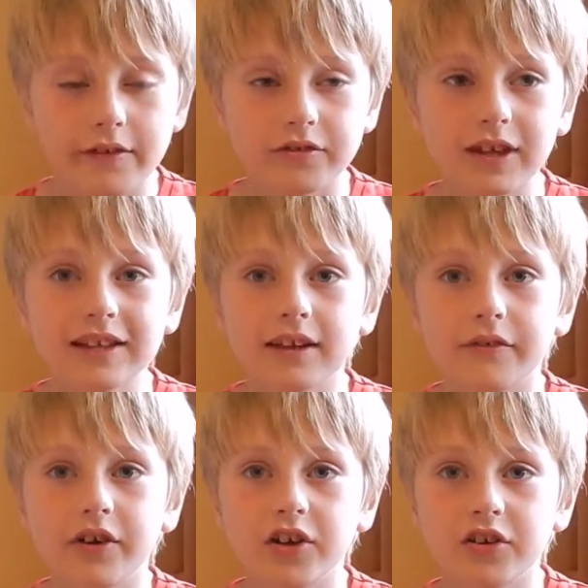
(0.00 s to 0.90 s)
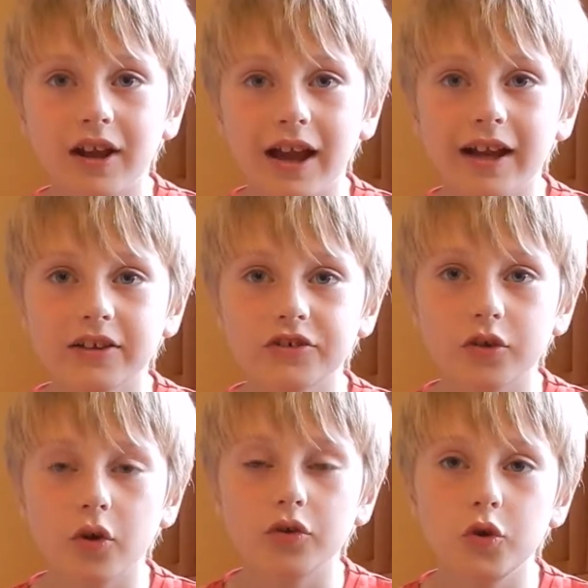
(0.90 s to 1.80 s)
Static friction acts
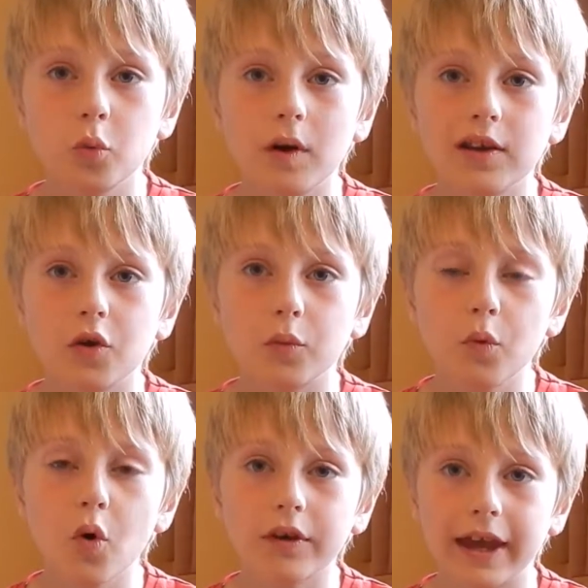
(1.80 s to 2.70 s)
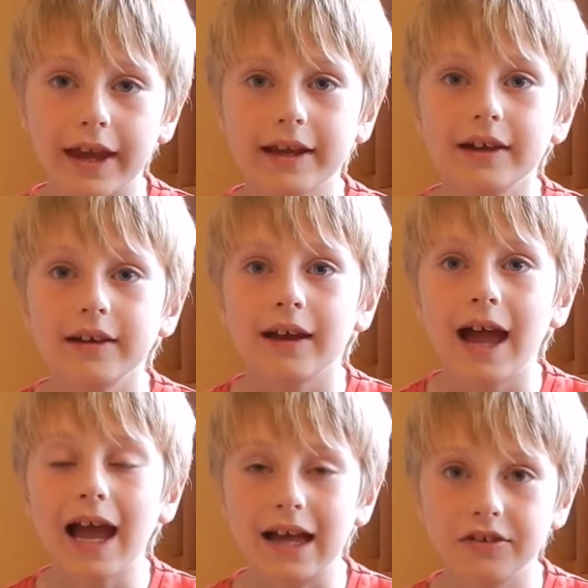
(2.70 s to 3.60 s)
on you while you're walking
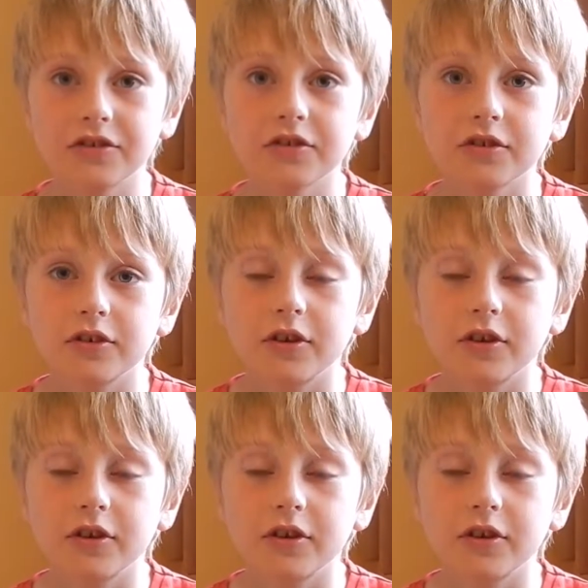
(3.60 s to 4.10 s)
as